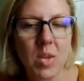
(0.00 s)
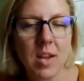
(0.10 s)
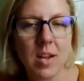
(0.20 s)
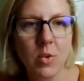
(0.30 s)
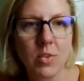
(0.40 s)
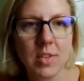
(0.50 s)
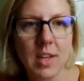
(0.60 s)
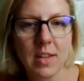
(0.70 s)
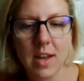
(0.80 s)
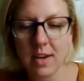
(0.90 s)
It looks
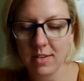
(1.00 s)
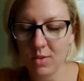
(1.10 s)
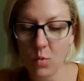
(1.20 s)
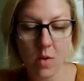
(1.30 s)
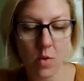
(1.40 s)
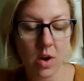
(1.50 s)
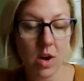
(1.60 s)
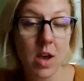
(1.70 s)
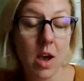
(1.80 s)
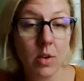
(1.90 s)
like that is the way we're going to go.